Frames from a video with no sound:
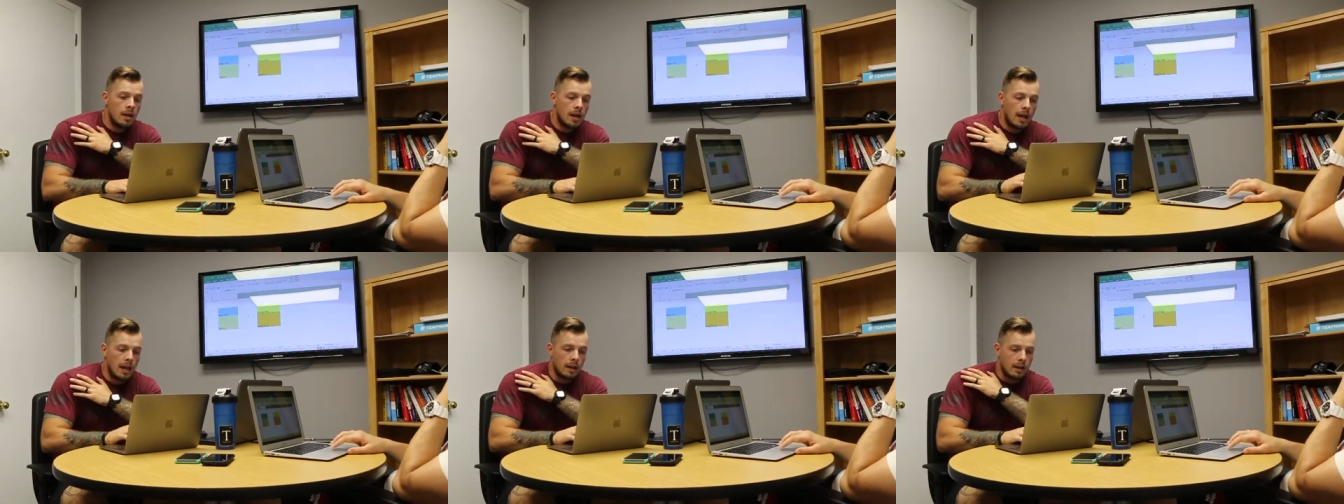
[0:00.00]

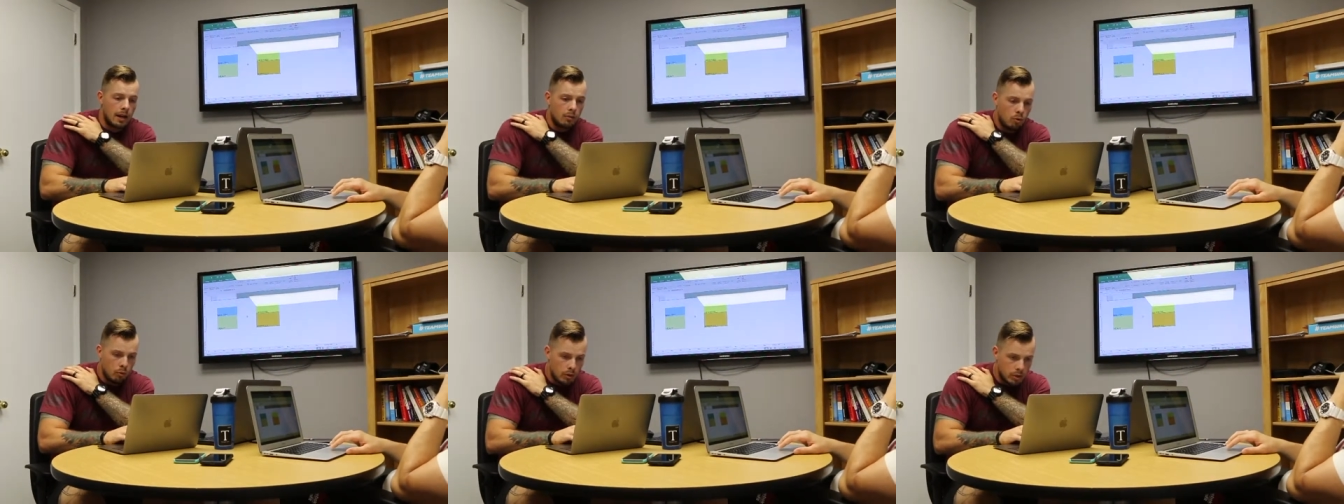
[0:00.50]
And kind of
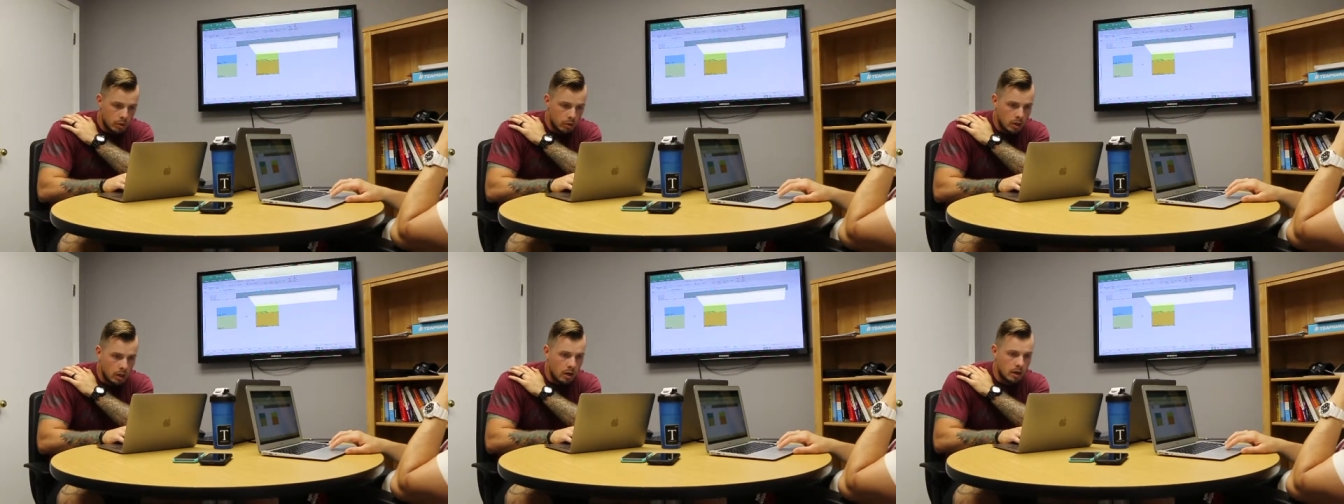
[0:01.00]
what we're
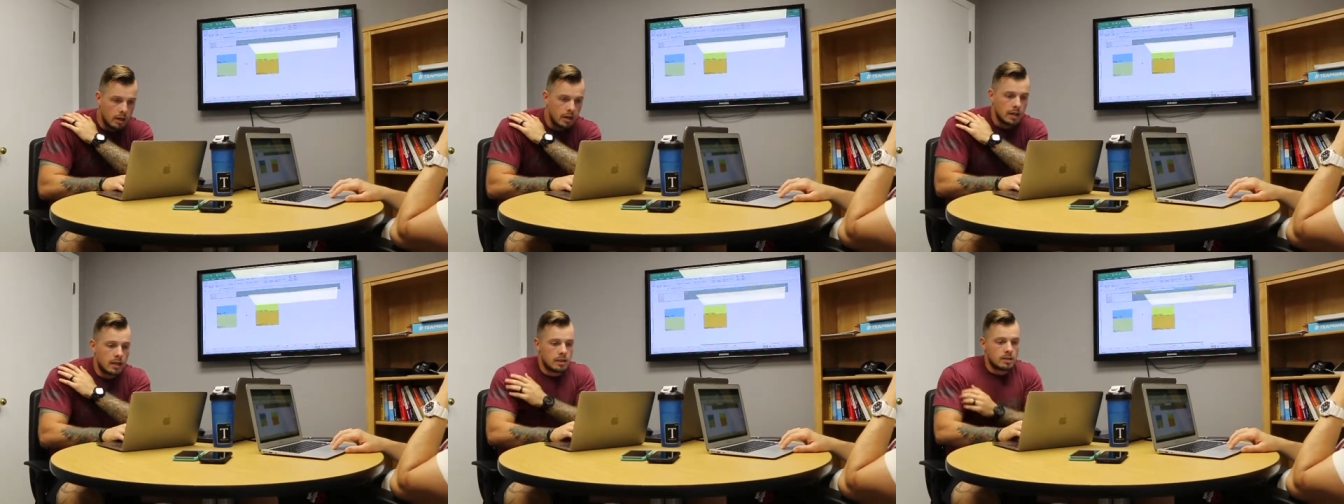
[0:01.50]
doing on it
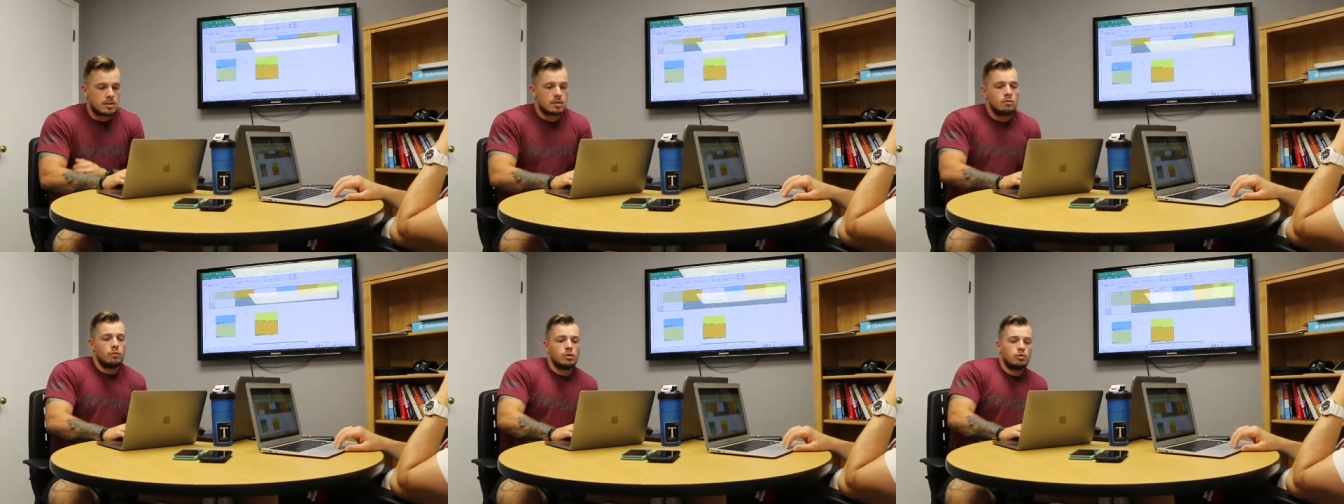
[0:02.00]

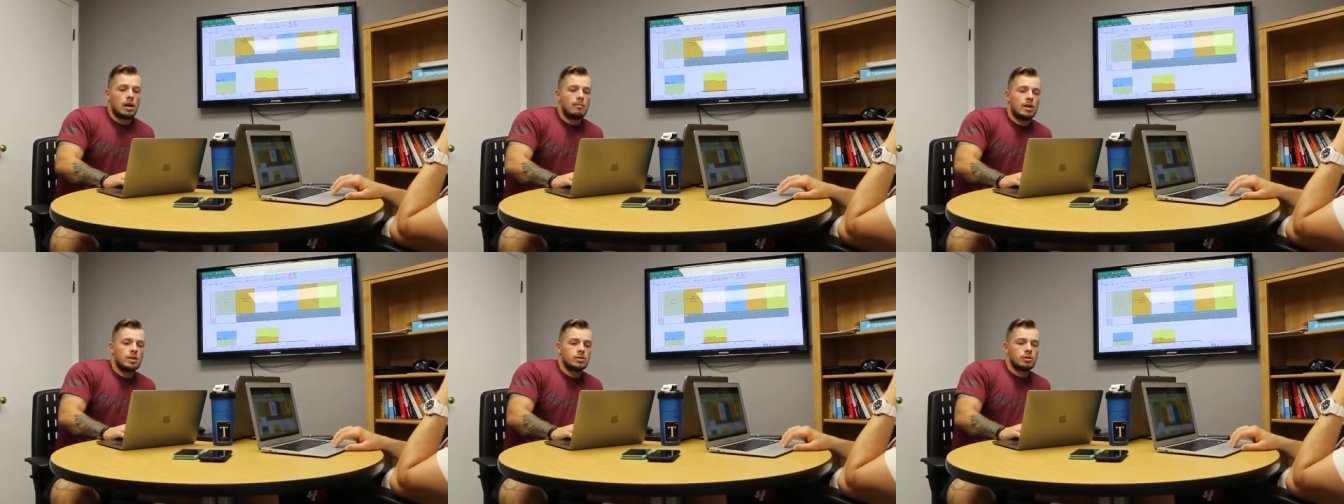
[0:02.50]
is we try and
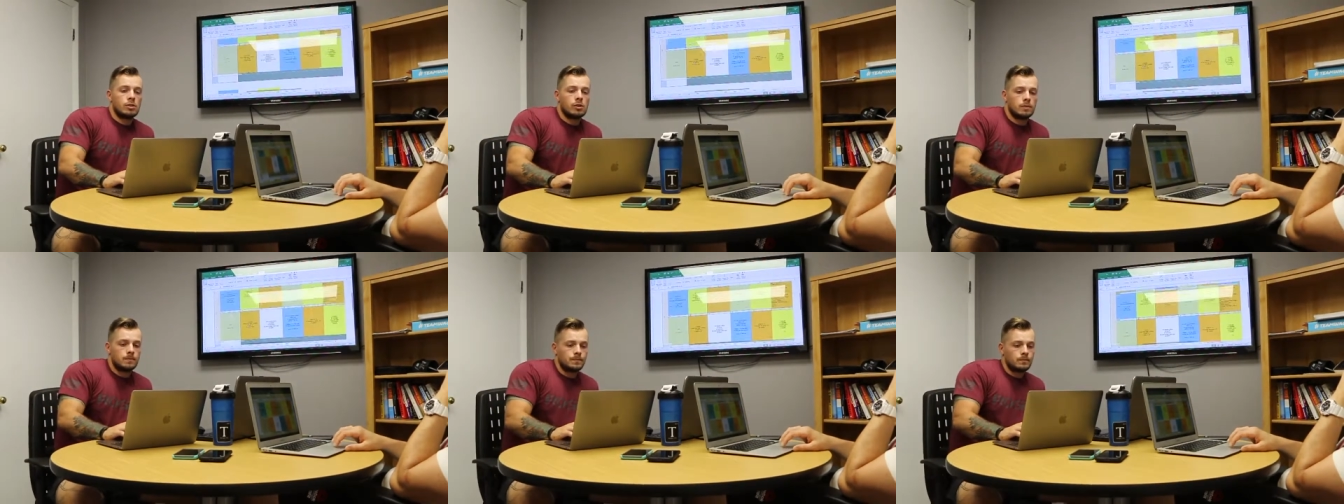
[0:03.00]
make sure